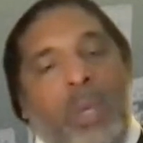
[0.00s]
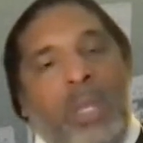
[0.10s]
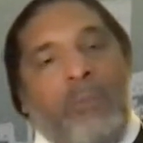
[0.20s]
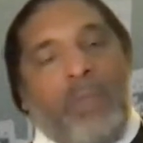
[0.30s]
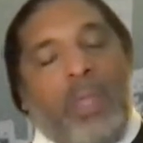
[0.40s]

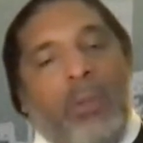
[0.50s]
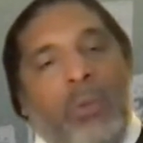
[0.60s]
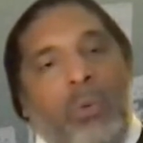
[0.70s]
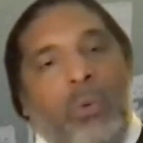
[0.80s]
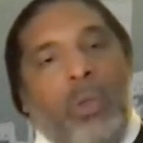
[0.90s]
Whitfield,
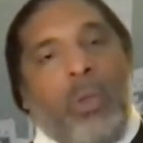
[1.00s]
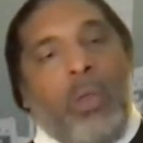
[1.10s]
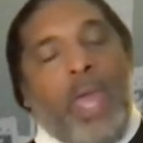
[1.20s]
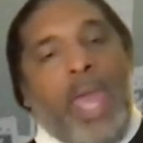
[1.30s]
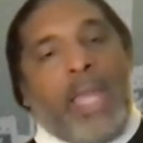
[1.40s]
who
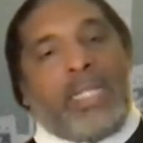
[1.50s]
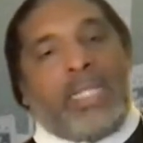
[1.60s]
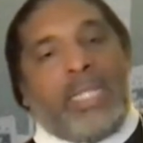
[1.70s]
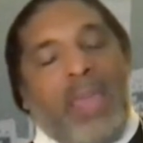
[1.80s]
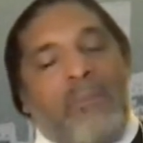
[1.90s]
had
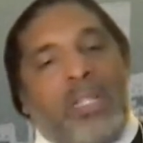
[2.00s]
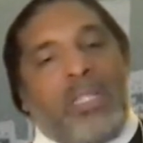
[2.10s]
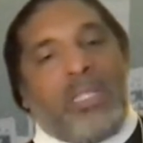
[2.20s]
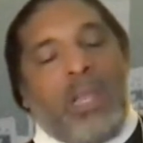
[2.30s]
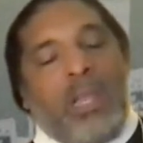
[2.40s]
seven
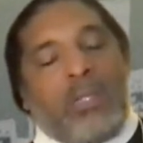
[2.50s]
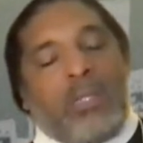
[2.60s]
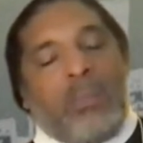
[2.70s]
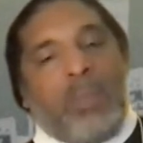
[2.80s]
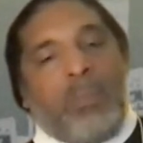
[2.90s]
sons
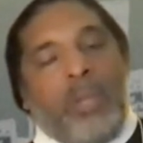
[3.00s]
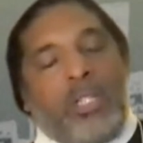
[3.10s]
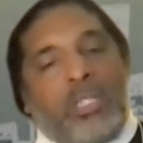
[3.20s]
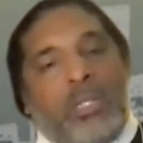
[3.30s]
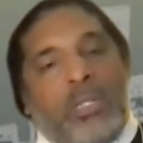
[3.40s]
to be
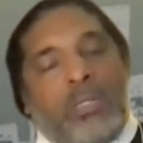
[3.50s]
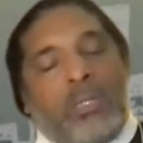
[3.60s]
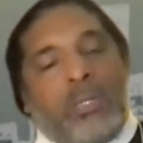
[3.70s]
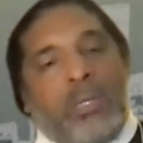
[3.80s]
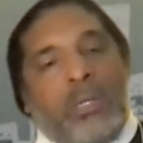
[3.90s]
preachers.
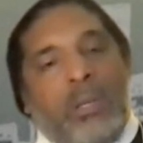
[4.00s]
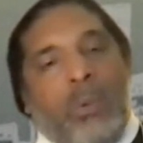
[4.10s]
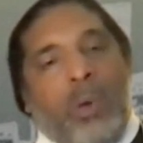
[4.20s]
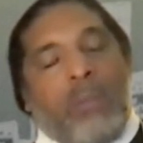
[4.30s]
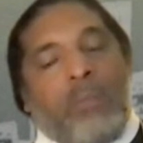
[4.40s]

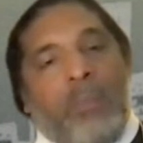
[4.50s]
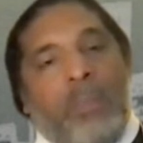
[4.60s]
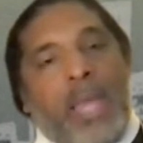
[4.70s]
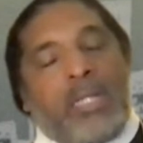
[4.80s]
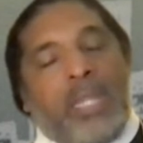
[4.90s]
One of them
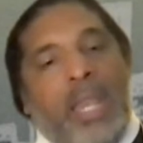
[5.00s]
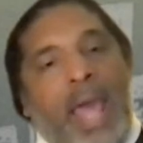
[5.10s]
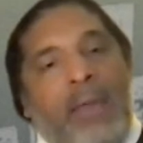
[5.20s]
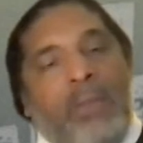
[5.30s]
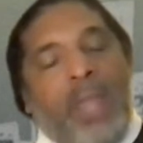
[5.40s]
pastored
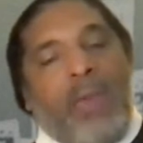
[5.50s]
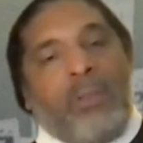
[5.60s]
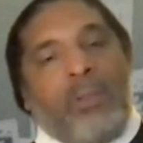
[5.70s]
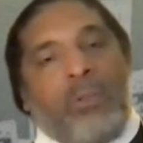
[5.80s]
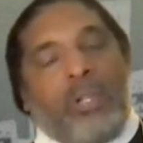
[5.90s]
Loudon
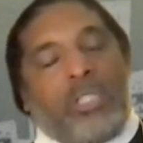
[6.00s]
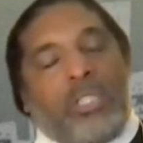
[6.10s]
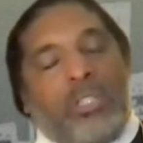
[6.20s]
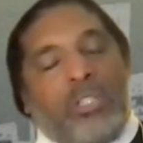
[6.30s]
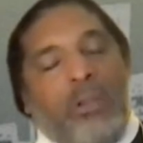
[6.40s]
Avenue
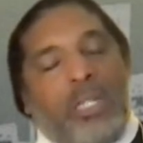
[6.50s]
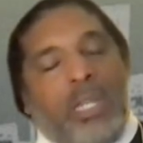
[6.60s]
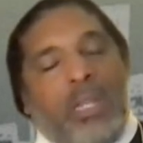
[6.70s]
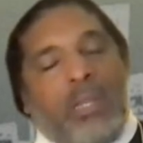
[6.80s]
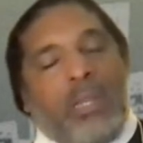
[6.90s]
Christian Church
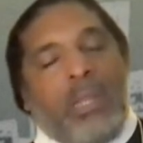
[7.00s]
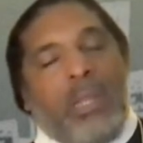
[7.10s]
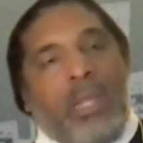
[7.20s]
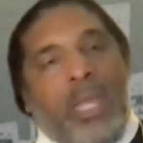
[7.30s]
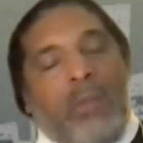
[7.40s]
in,
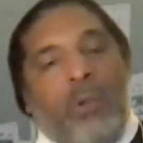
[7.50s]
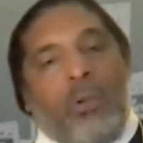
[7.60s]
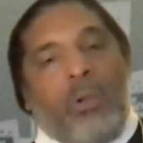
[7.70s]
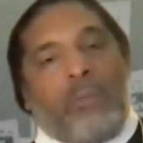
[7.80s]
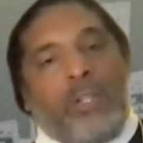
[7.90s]
in
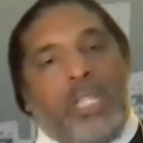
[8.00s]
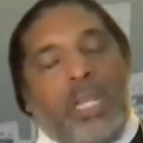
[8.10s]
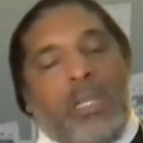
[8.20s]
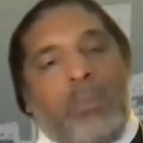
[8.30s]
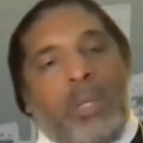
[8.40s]
Roanoke,
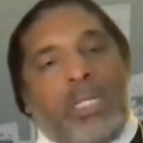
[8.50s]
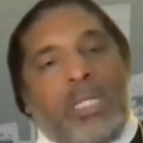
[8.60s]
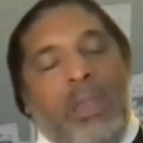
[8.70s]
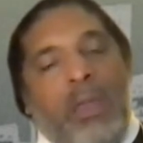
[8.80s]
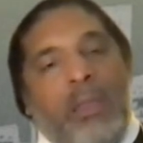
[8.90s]
Virginia. But
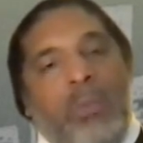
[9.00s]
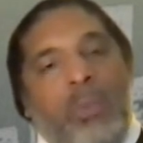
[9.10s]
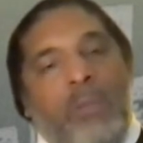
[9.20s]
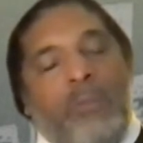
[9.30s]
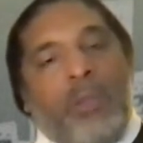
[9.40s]
C.R.D.
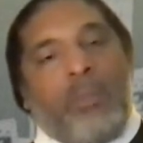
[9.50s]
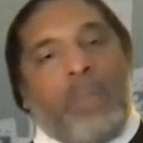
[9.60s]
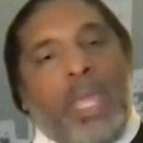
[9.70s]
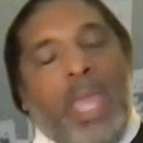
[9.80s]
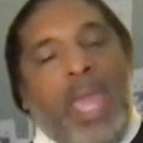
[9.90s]
Whitfield
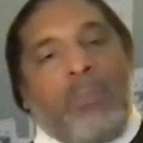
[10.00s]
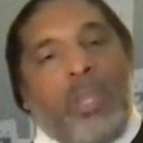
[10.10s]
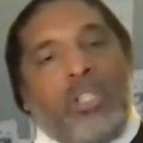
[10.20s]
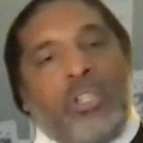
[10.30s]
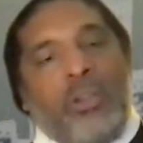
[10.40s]
became the
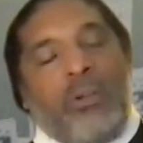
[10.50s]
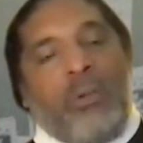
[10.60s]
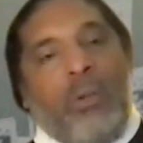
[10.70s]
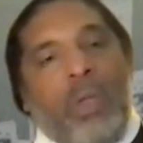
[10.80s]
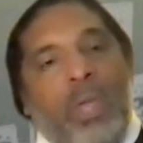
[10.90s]

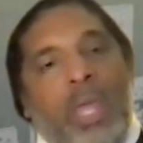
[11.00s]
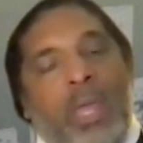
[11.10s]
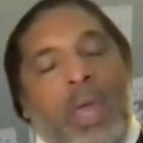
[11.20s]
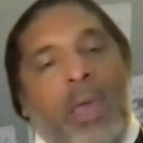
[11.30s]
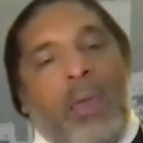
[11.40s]
general,
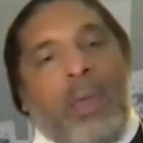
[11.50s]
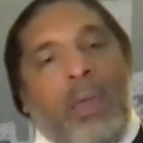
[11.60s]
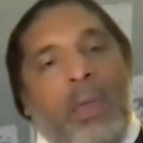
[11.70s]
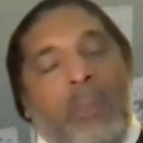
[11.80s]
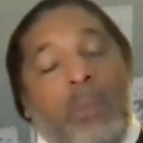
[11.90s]
uh,
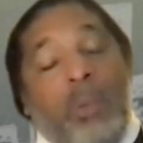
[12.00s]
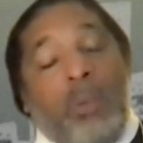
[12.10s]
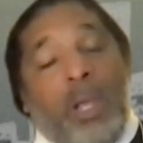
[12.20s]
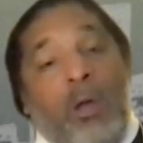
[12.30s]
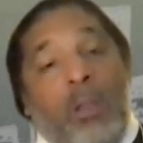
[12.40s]
uh, we
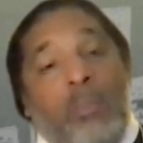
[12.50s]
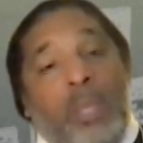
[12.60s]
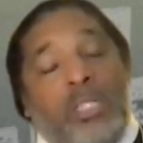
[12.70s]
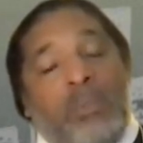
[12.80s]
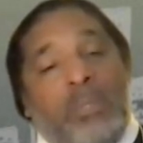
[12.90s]
would call it
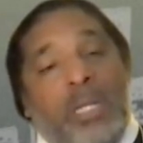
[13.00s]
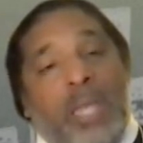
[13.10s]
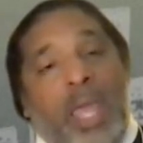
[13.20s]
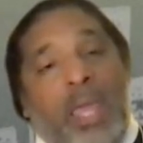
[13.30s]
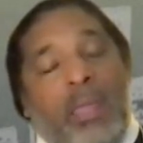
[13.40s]
bishop
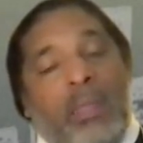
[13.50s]
today.